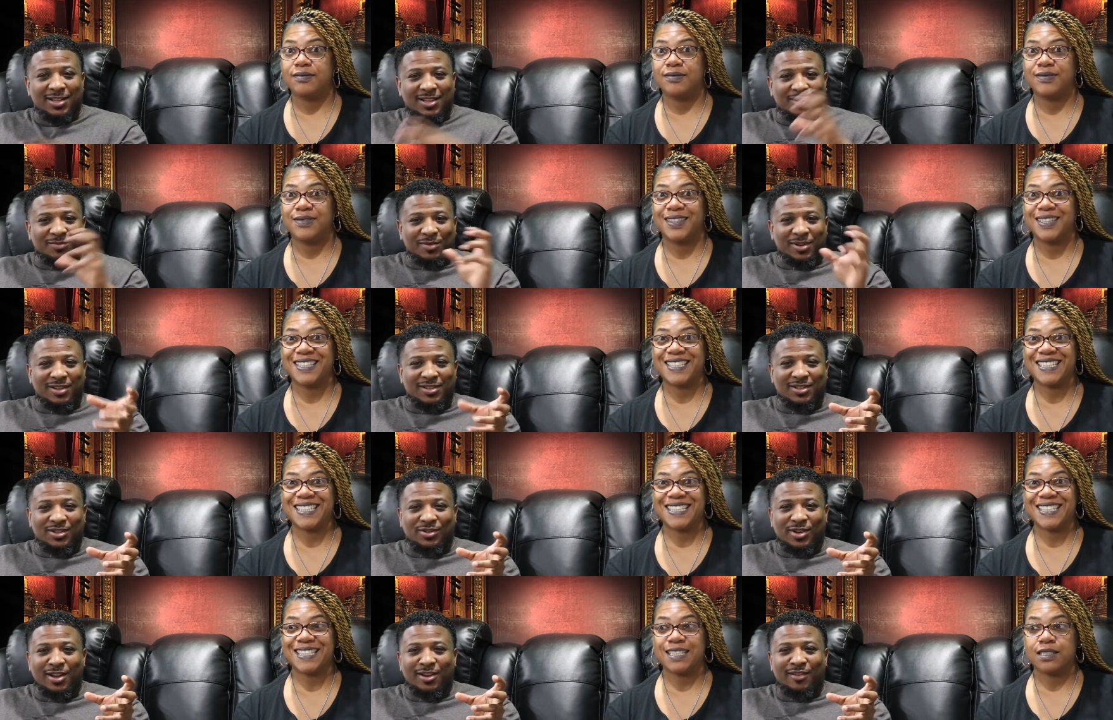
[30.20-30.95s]
Speaker 1: This one is a
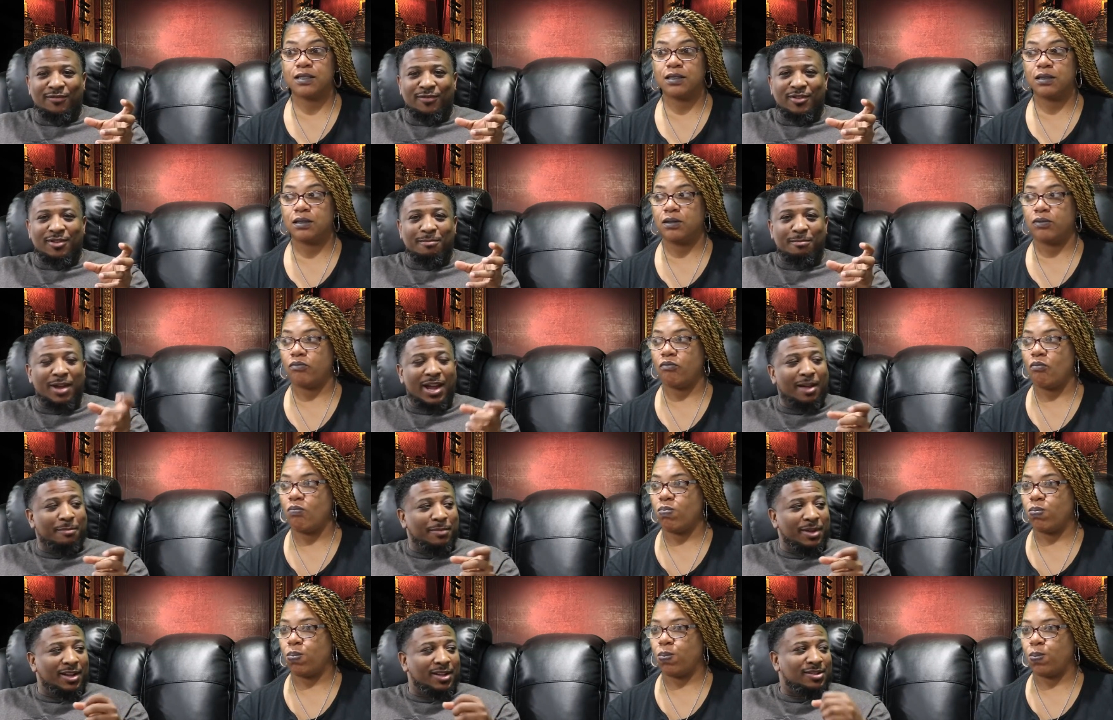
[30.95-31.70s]
trailer for The
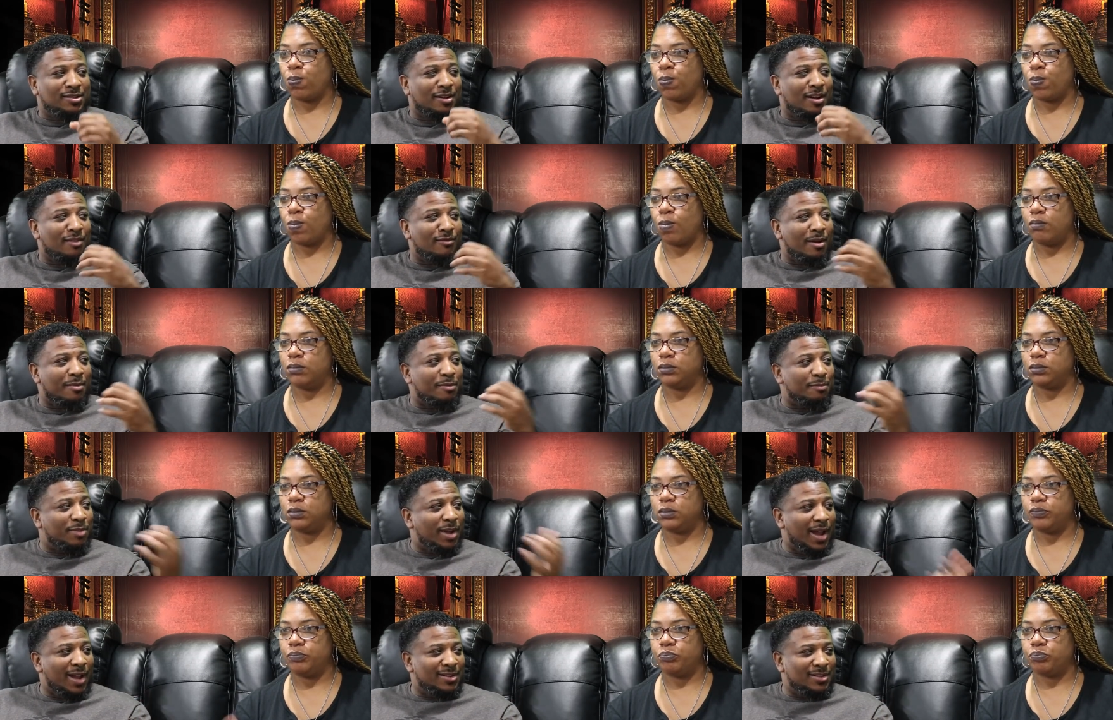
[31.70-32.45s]
Batman starring Robert
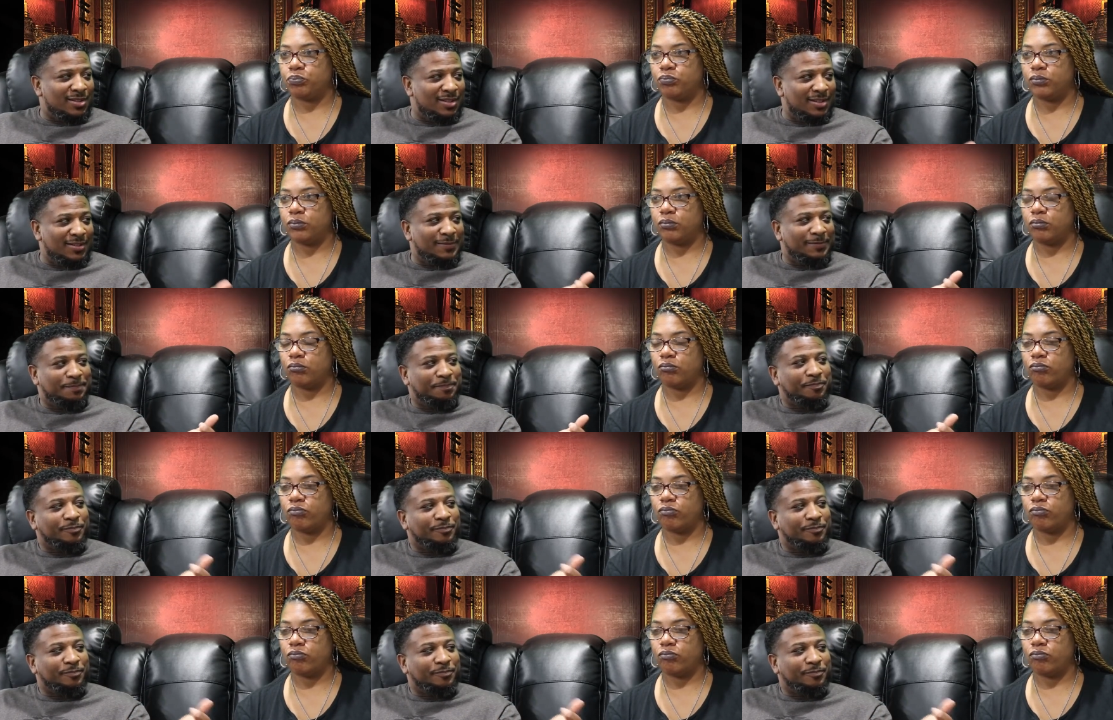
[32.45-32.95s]
Pattinson.